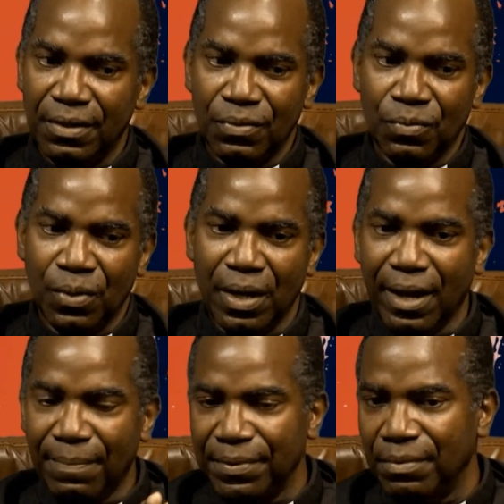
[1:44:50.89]
what
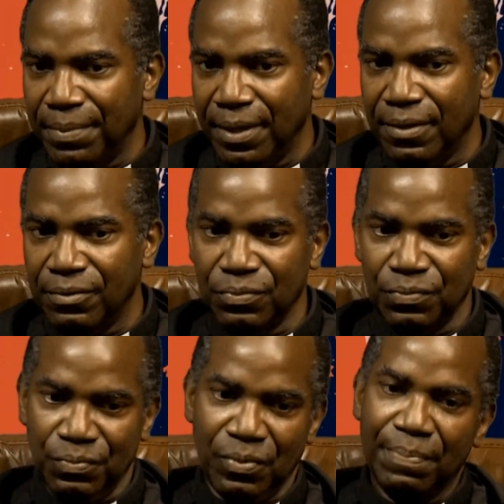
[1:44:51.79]
happened about
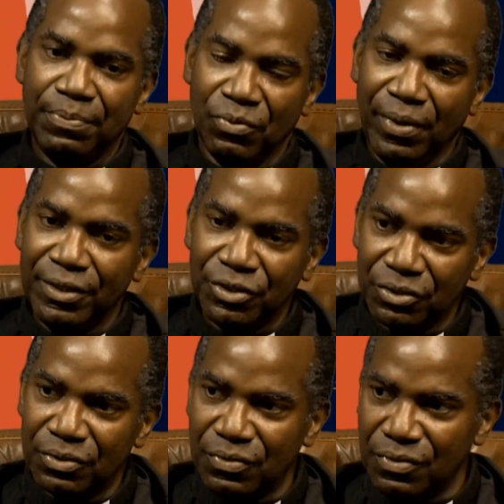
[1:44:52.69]

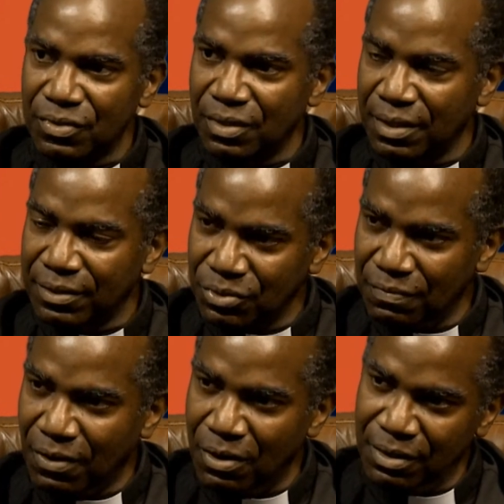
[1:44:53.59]
reparations and that sort of
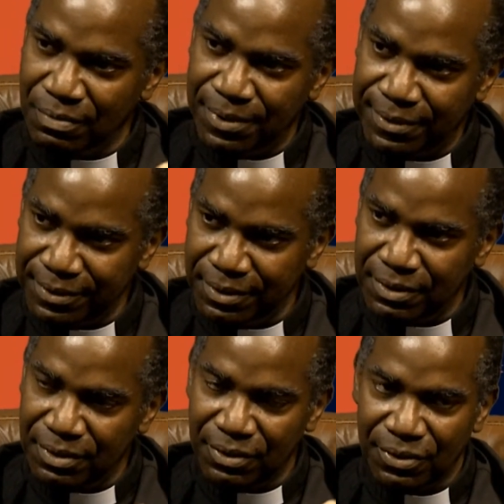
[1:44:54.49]
argument in the
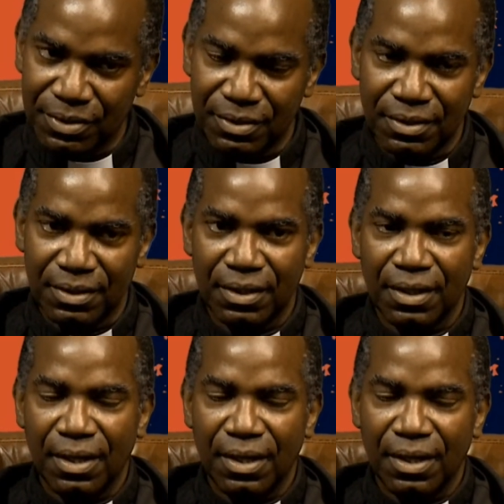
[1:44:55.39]
TRC,